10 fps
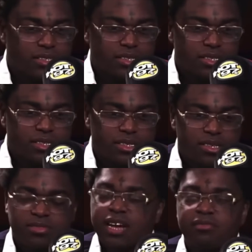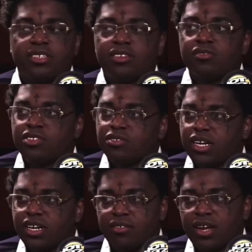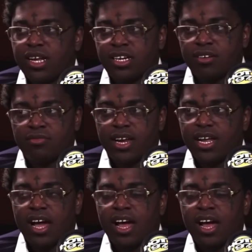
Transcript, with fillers: and Kodak back. Prime Kodak. No, no, no. It's not Prime